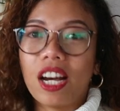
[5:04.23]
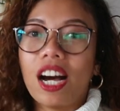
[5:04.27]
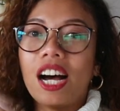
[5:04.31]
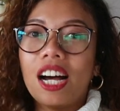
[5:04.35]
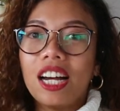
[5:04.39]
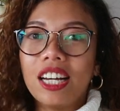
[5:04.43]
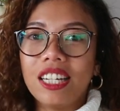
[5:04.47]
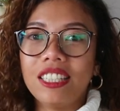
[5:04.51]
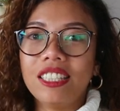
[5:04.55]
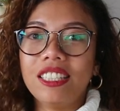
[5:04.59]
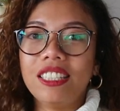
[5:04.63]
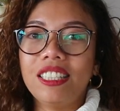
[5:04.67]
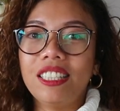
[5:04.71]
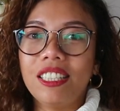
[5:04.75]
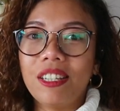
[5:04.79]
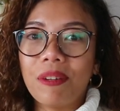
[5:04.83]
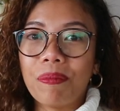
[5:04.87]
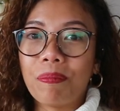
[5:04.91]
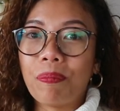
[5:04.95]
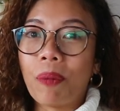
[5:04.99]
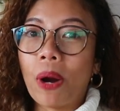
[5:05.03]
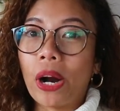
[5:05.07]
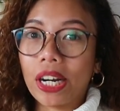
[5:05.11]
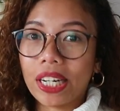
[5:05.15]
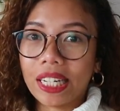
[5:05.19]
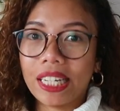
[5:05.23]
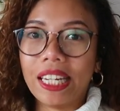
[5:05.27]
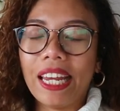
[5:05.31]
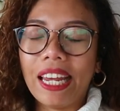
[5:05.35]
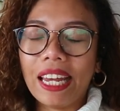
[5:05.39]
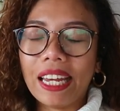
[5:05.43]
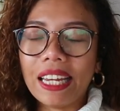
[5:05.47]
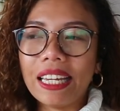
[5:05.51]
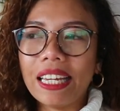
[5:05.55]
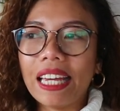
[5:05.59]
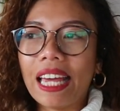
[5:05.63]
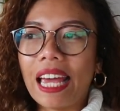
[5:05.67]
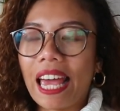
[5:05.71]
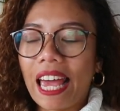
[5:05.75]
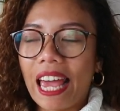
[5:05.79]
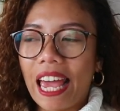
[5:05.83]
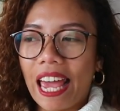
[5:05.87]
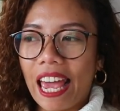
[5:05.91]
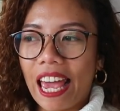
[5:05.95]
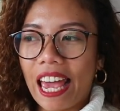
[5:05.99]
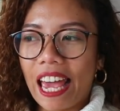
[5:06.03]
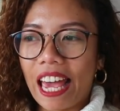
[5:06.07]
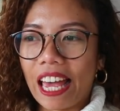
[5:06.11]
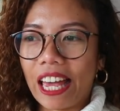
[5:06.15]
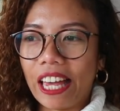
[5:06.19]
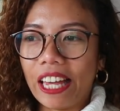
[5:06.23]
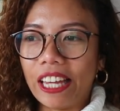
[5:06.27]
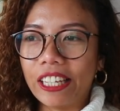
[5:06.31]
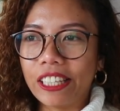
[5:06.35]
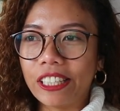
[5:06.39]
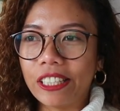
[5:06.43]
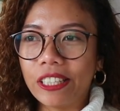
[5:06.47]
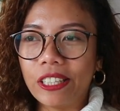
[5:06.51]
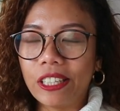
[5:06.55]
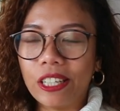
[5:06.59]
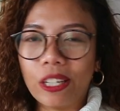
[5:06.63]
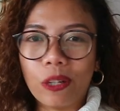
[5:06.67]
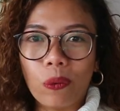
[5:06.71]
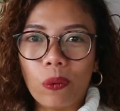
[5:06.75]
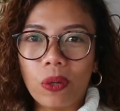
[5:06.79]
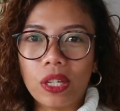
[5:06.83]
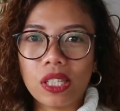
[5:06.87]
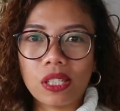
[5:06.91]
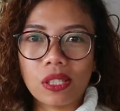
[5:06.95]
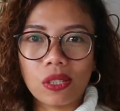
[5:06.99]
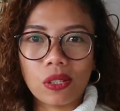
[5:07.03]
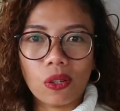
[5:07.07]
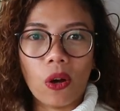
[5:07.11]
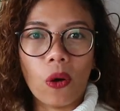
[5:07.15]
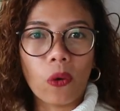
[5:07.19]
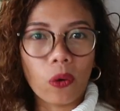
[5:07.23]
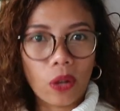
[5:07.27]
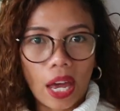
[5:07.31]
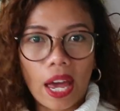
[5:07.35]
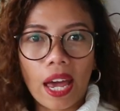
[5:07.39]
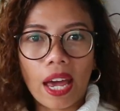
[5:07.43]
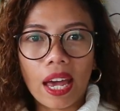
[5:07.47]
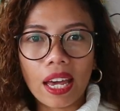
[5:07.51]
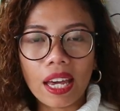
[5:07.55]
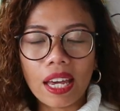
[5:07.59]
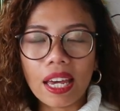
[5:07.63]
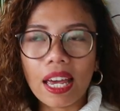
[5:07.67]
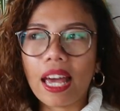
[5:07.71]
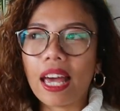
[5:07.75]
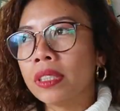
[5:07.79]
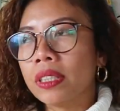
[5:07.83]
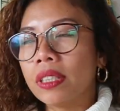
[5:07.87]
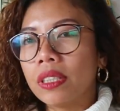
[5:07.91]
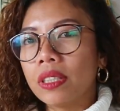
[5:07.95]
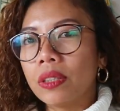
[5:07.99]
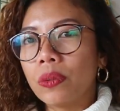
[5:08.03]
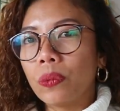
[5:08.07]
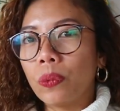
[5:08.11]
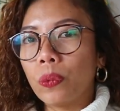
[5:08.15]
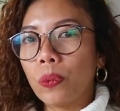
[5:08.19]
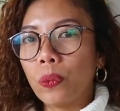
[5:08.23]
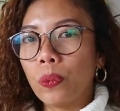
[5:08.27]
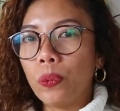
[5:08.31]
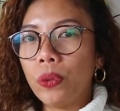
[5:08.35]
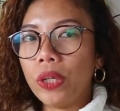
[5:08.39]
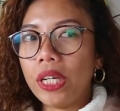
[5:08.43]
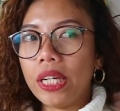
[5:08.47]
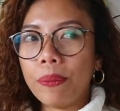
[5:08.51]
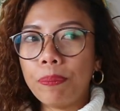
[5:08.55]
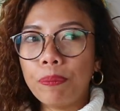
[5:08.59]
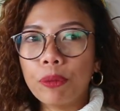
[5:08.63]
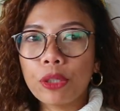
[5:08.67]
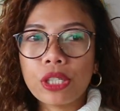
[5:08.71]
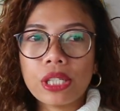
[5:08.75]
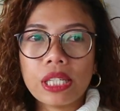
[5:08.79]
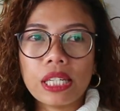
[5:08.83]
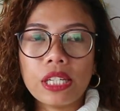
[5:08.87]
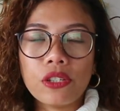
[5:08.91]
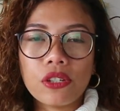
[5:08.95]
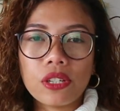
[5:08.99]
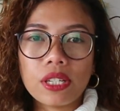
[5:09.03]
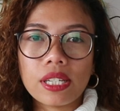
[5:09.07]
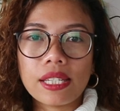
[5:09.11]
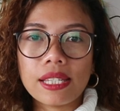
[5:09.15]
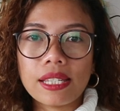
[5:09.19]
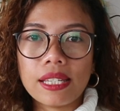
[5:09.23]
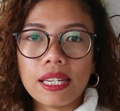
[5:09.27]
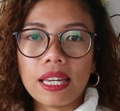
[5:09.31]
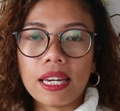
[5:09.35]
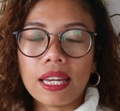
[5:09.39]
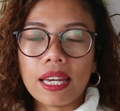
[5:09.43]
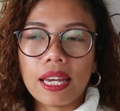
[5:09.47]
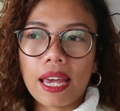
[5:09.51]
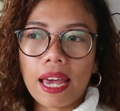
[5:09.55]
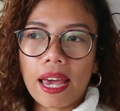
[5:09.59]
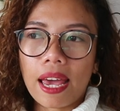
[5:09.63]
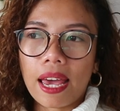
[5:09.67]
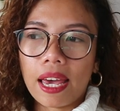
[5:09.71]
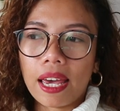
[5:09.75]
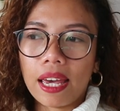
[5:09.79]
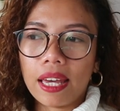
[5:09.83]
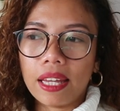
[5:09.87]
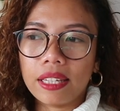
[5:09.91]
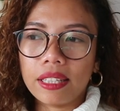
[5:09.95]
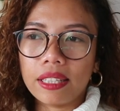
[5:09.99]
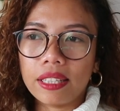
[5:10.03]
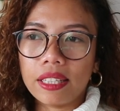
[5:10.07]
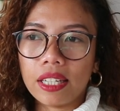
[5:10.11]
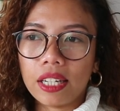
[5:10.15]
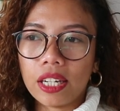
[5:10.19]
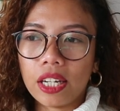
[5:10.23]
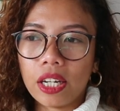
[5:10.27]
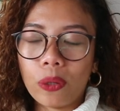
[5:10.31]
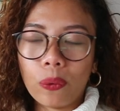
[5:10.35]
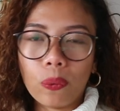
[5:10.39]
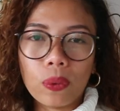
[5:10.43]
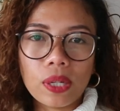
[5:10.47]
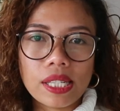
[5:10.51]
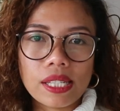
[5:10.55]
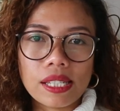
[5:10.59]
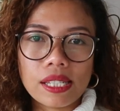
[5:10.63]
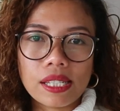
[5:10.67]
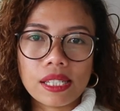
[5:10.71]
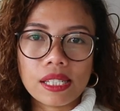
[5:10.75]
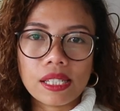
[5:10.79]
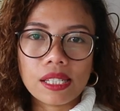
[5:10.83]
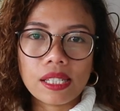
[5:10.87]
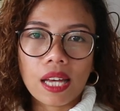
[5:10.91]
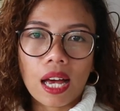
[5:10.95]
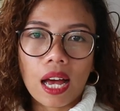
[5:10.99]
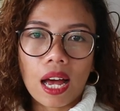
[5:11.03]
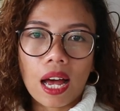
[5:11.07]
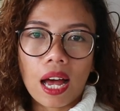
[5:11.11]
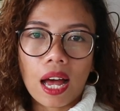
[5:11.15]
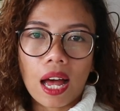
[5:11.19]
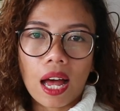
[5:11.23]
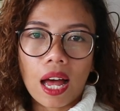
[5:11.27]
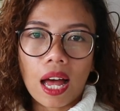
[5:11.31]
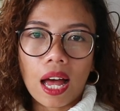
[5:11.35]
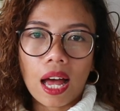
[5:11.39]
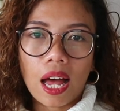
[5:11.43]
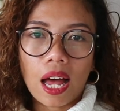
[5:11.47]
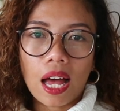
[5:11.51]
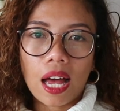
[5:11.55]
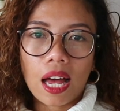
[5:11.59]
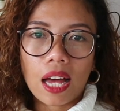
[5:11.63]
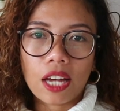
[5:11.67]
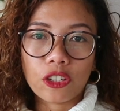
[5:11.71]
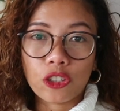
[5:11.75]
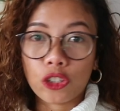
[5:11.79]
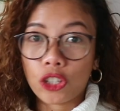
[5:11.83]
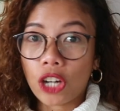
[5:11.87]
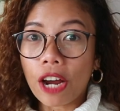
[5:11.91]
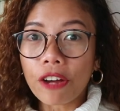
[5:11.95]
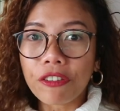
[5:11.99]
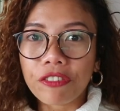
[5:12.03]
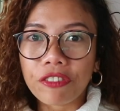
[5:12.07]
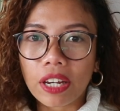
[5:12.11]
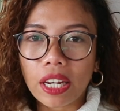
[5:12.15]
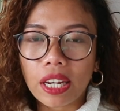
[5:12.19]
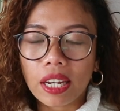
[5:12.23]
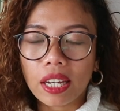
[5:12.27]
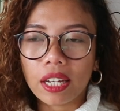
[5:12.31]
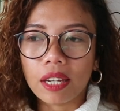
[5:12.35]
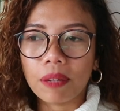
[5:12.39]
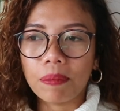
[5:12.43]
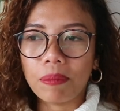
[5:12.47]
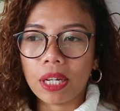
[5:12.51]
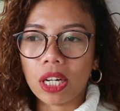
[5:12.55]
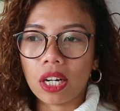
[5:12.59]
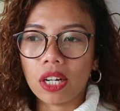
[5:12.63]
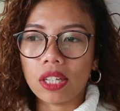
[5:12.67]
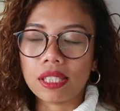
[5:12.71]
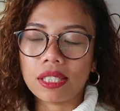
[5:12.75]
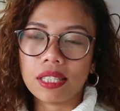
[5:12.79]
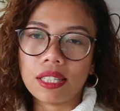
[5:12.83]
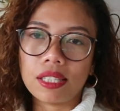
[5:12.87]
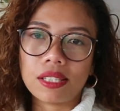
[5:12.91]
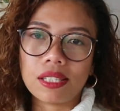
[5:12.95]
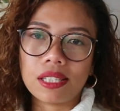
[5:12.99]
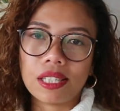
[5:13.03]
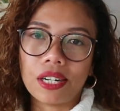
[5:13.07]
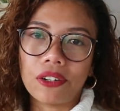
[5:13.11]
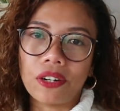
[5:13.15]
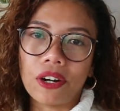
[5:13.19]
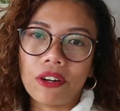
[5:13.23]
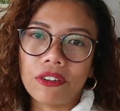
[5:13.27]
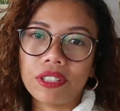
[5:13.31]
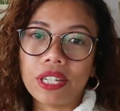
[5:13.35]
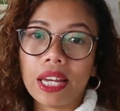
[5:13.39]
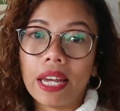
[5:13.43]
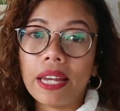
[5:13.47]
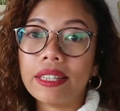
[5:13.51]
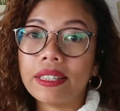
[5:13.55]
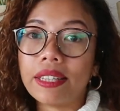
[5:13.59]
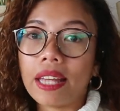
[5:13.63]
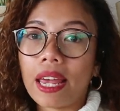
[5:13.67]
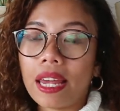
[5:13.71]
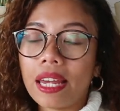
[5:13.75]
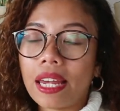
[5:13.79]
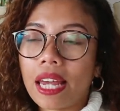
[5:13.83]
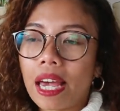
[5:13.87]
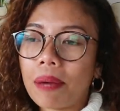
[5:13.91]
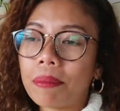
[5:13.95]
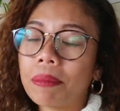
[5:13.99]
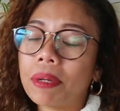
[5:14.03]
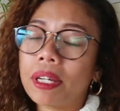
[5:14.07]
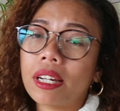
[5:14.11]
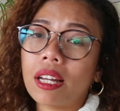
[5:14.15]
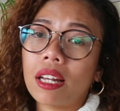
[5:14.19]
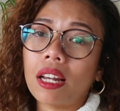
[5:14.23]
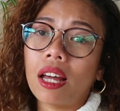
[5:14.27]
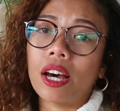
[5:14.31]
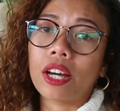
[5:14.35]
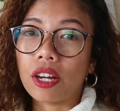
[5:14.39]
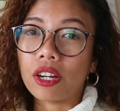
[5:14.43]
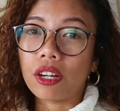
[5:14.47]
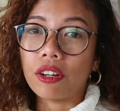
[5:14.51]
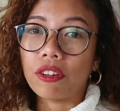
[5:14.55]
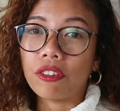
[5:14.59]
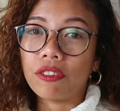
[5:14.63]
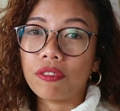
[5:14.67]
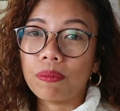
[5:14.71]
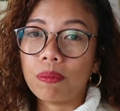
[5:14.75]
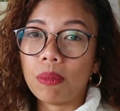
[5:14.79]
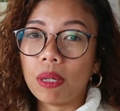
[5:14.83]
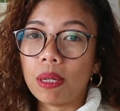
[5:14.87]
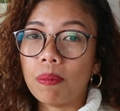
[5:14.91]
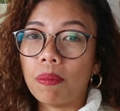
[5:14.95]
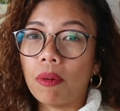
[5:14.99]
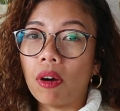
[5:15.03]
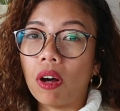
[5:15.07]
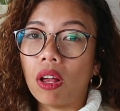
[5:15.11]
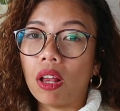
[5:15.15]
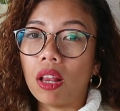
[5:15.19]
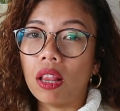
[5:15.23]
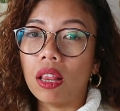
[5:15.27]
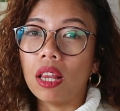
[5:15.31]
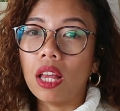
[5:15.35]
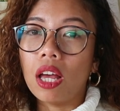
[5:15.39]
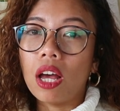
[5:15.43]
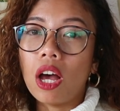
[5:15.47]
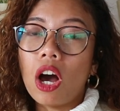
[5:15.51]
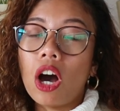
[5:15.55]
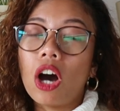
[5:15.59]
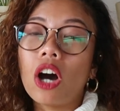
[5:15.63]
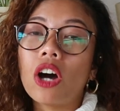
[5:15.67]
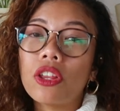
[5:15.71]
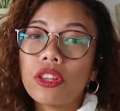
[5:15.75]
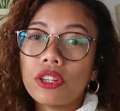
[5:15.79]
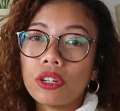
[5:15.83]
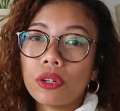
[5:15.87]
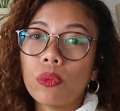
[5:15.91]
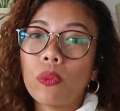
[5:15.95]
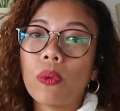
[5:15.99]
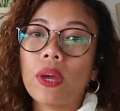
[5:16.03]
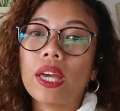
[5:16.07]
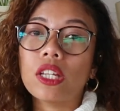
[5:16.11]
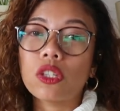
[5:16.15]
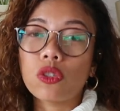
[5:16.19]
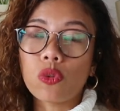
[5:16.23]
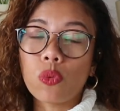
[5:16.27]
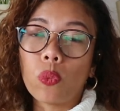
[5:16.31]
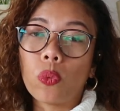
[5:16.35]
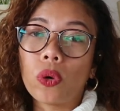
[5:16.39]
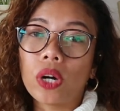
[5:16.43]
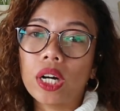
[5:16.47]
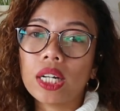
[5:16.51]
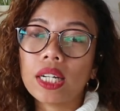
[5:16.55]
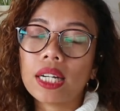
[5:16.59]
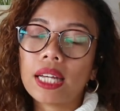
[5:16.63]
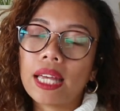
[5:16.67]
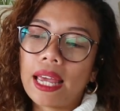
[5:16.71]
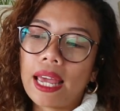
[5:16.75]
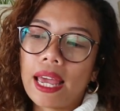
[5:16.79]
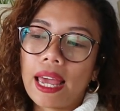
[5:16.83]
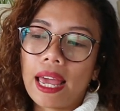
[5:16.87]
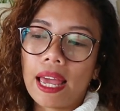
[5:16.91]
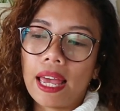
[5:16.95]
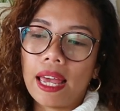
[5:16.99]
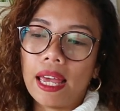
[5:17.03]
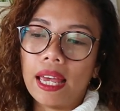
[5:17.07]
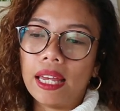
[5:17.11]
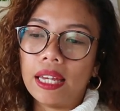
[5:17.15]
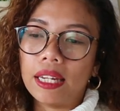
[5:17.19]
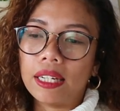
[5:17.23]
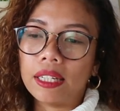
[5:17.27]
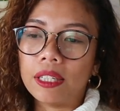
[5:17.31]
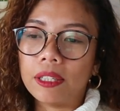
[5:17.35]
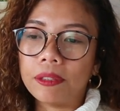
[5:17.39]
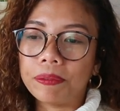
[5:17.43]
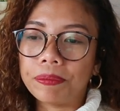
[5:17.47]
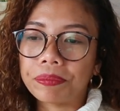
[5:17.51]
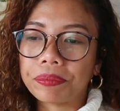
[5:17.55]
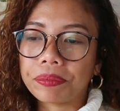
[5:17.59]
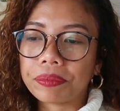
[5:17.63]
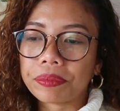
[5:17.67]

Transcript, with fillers: done parking and it was okay we proceed to the city and it was traffic because it's around 8 a.m. and a lot of people on their way to work and